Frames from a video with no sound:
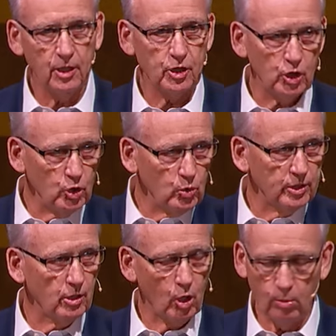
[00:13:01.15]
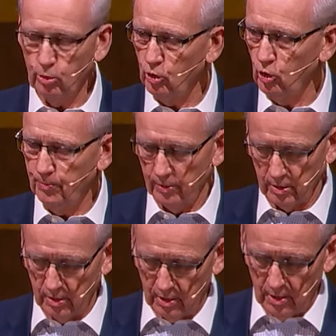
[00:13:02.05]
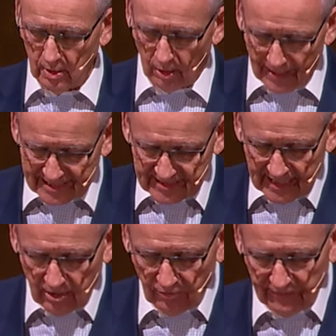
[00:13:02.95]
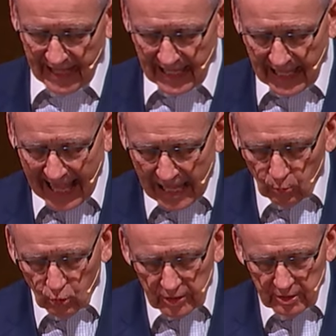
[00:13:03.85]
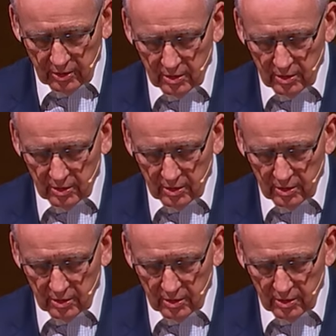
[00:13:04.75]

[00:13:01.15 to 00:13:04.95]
you and your home group or, or myself, uh, I would